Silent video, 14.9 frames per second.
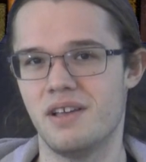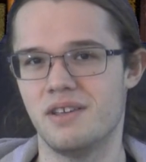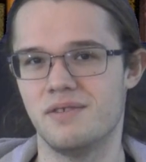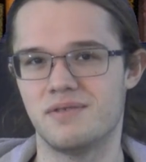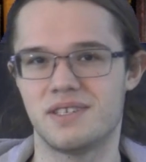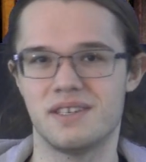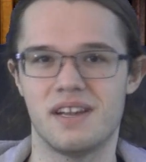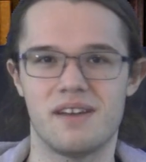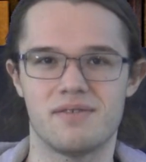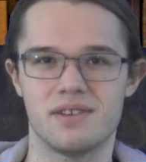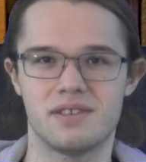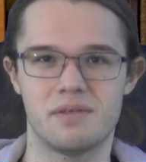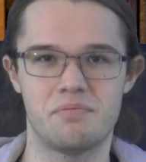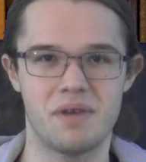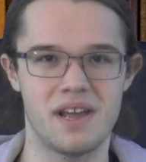You've seen
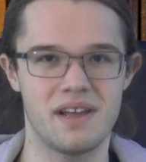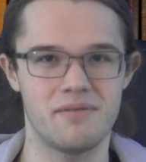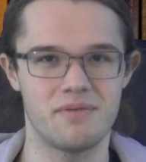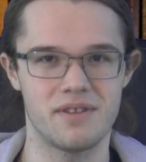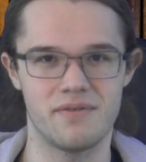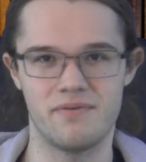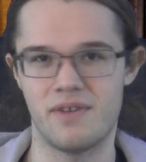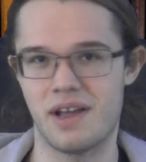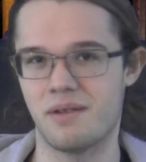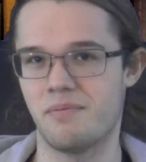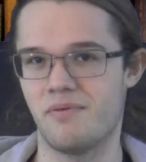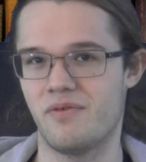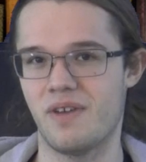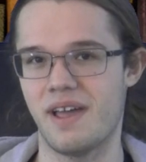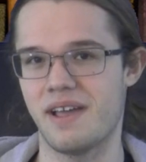every debate with
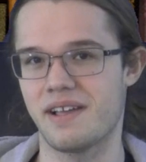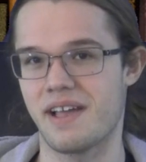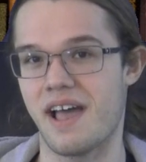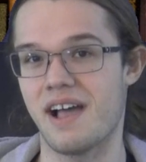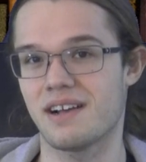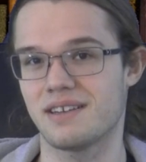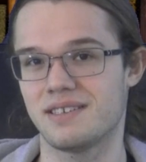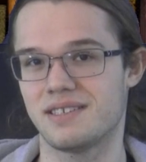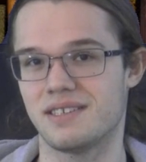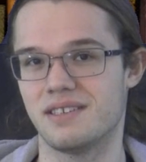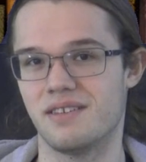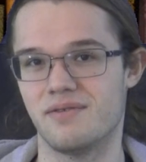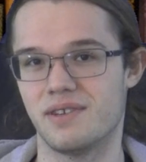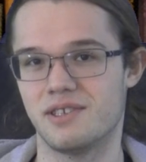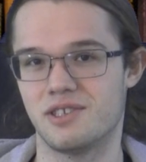VenomFangX
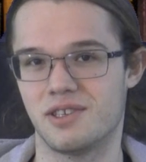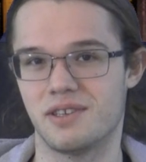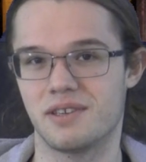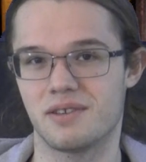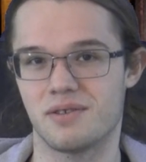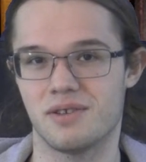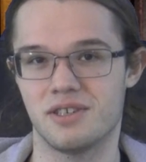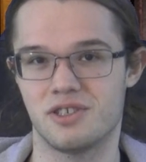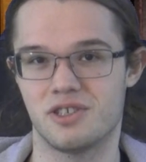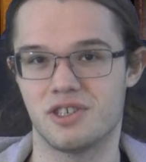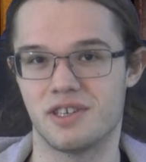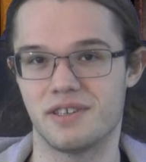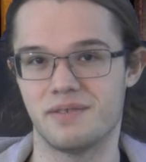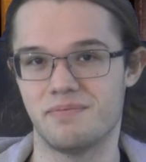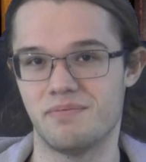and the Vigilant
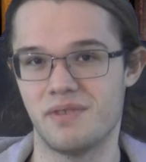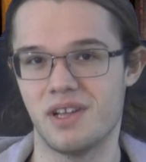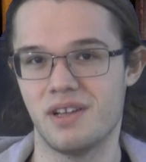Christian.